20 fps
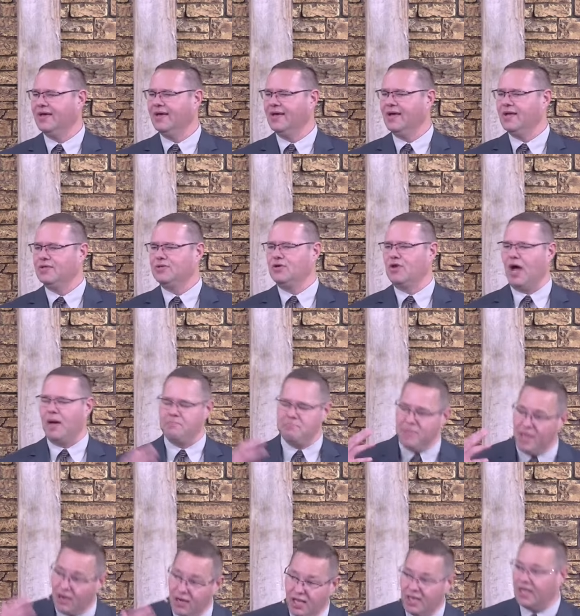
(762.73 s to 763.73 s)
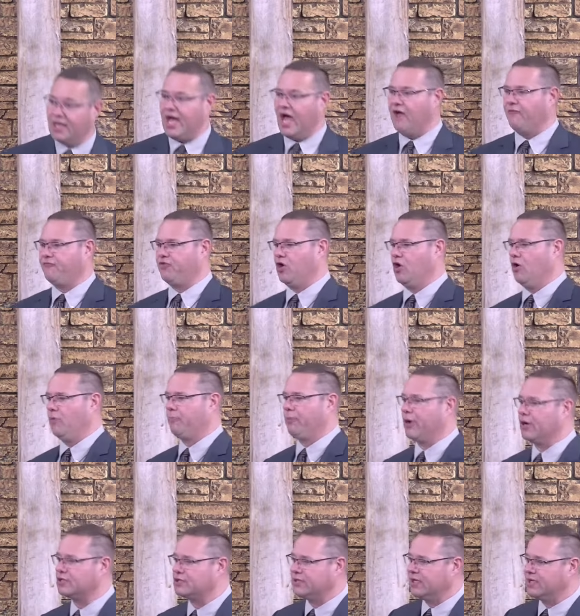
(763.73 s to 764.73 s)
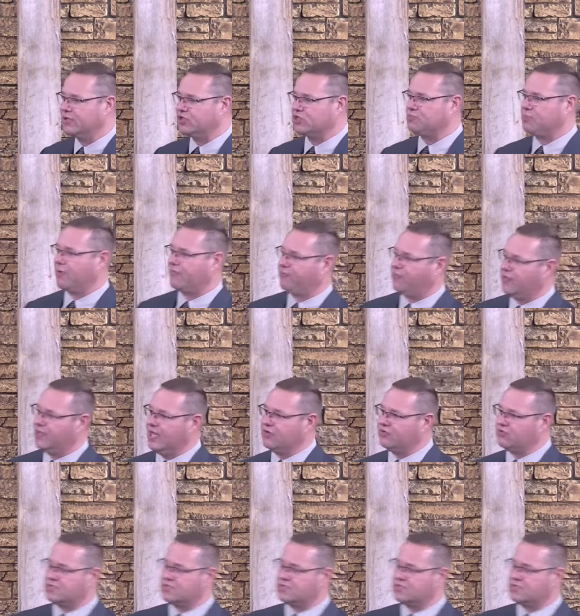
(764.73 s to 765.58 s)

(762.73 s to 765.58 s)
Do not merely look out for your own personal interests, but for the interests